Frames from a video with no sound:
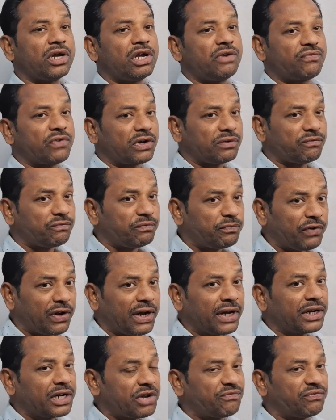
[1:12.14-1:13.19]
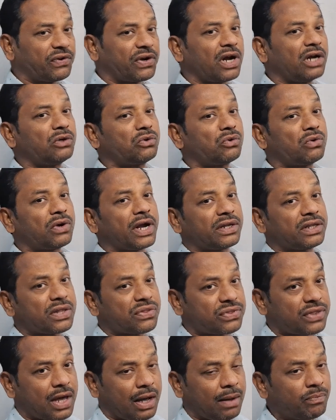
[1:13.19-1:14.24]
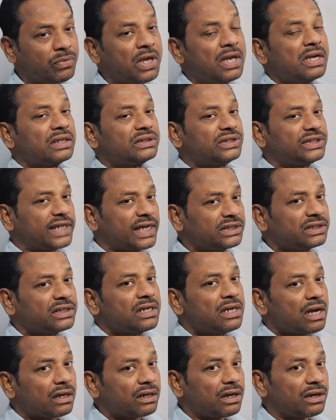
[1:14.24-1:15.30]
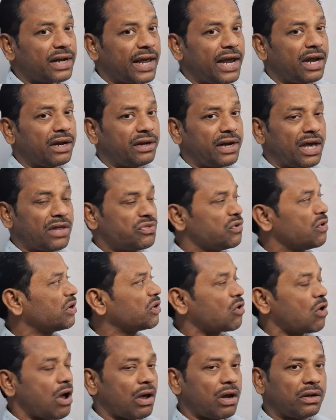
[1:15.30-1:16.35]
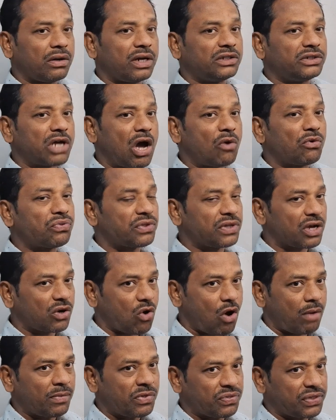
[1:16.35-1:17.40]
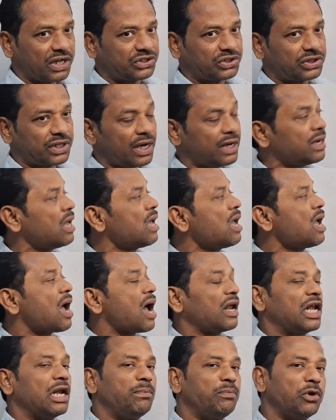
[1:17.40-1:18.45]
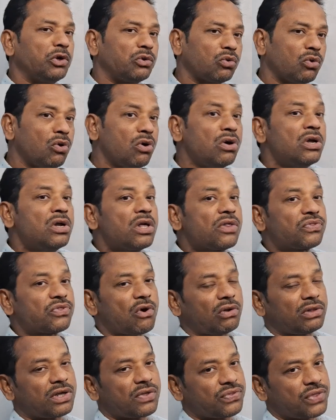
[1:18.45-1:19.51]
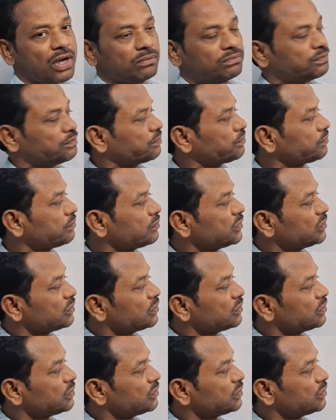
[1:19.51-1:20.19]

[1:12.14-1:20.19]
if you're feeling difficult to get the sum, just raise your the doubts in the comment section. I'll help you to solve the sum.